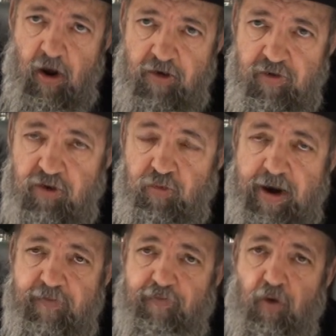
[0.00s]

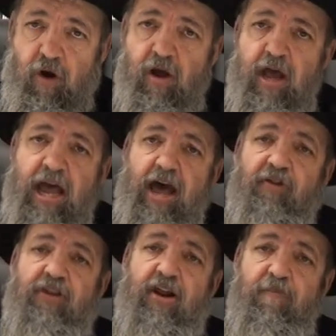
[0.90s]
124,
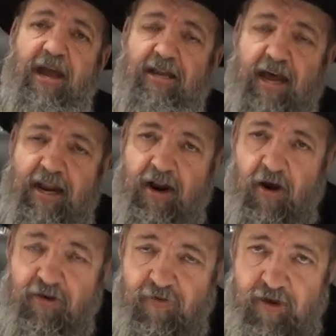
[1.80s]
Eldad and Medad at
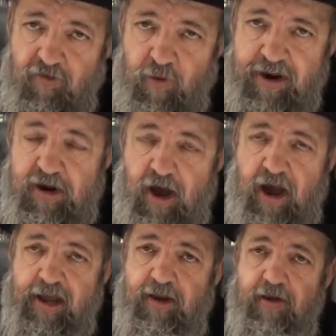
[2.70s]

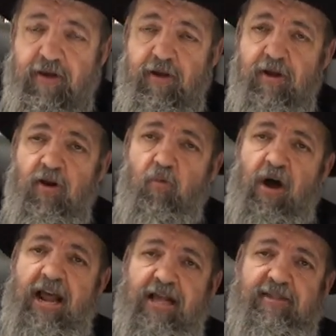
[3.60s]
129.
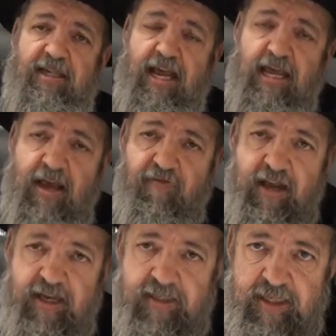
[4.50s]
One answer they give
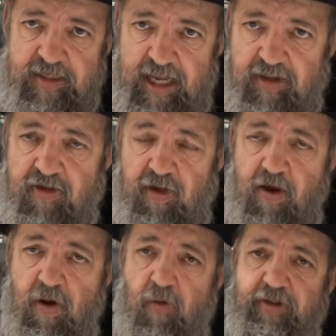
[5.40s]
is, is that the
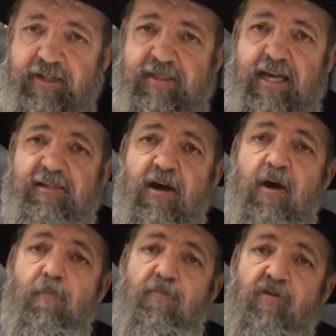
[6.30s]
Torah only says
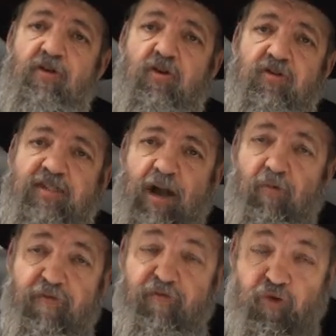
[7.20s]
miracles that
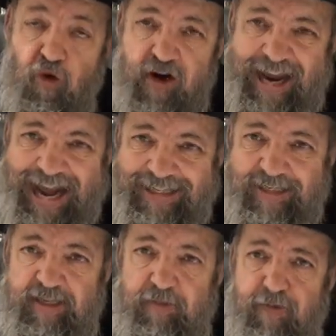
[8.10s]
were
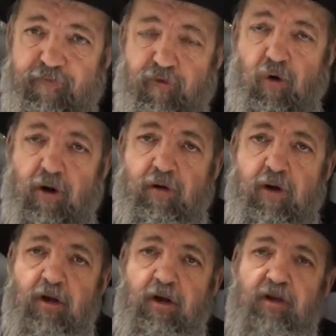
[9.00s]
forecasted before.
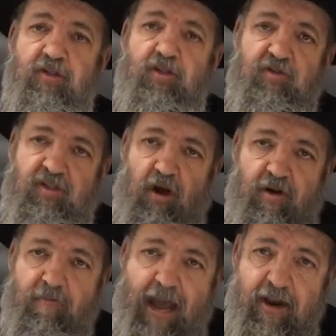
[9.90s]
So
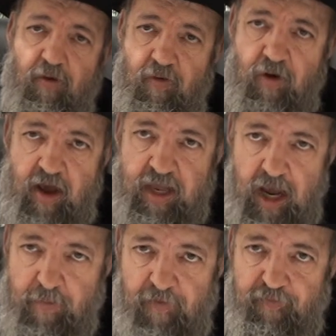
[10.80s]
Sarah Imeinu, a
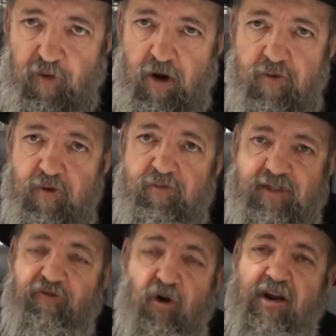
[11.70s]
year before it
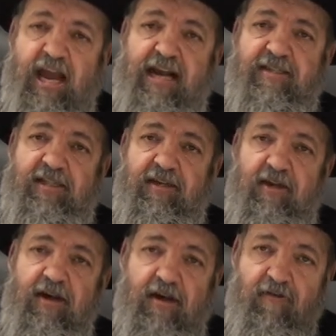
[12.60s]
was forecasted,
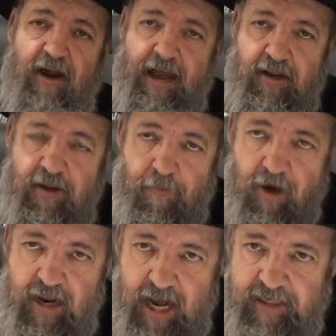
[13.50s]
right?
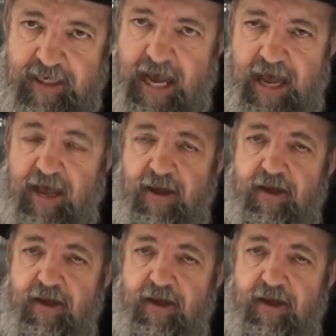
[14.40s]
Lamoyed Azeh,